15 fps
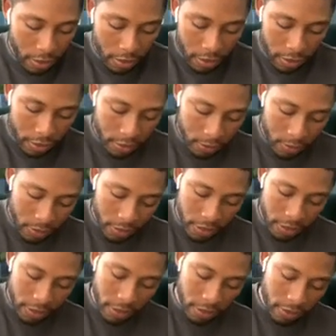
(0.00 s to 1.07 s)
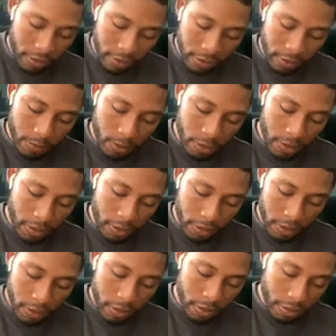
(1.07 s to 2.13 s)
This is what takes the longest part.
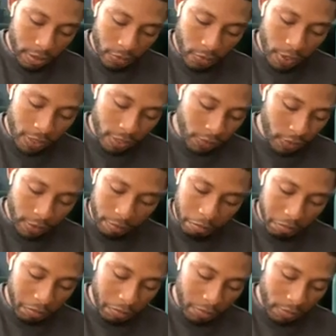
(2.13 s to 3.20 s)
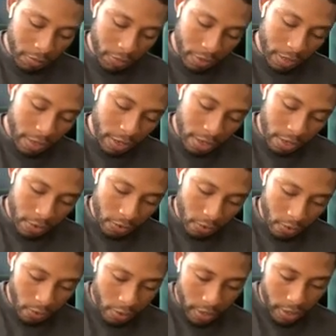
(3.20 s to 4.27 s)
The rest of it,
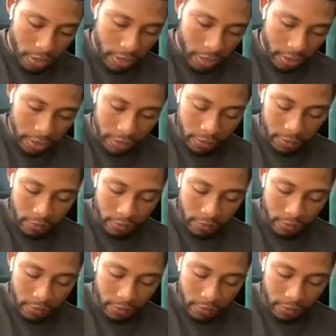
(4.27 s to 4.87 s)
really easy.